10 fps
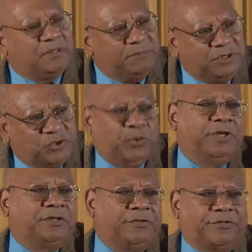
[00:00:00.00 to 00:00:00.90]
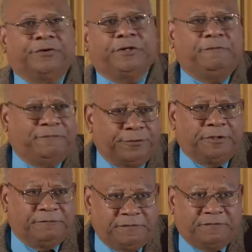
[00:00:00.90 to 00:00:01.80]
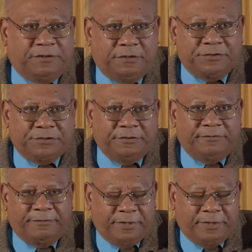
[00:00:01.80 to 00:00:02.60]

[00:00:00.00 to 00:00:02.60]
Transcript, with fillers: to be 20, 30, 40, 50 years old,